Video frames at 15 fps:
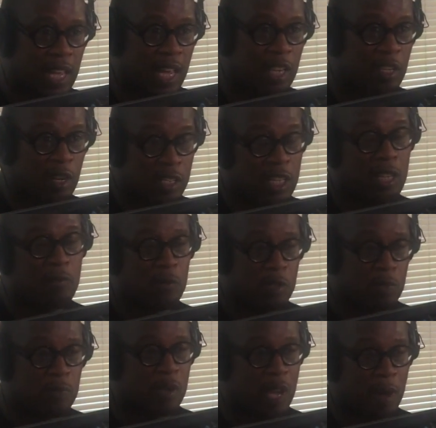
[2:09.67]
And because he
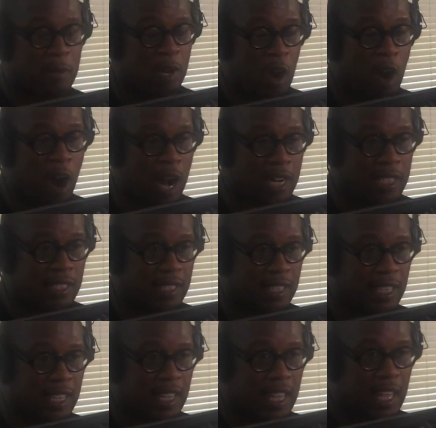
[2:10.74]
was becoming an
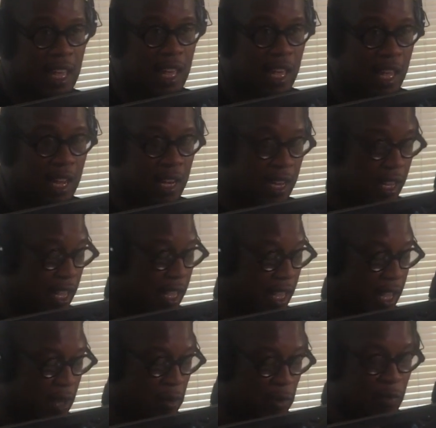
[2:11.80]
artist, and
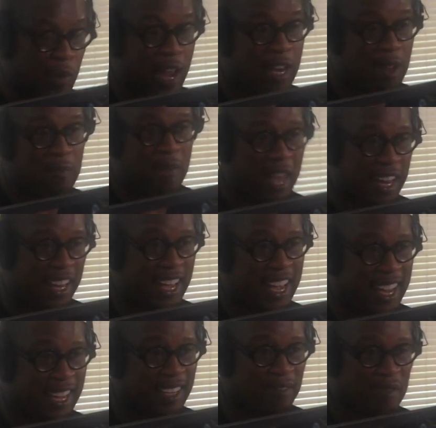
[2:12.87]
it was right up my
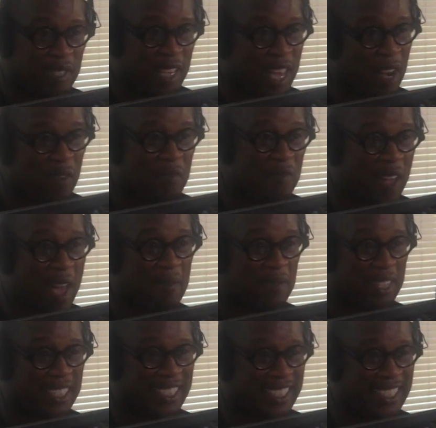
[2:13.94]
lane. It was ghetto
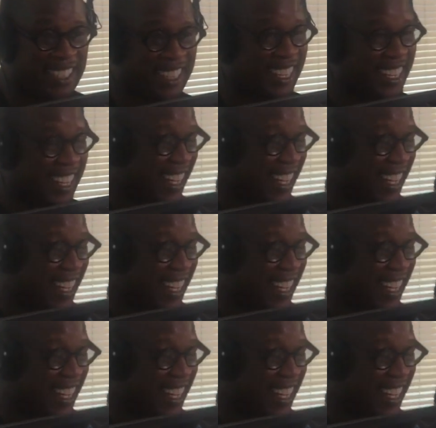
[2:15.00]
fabulous.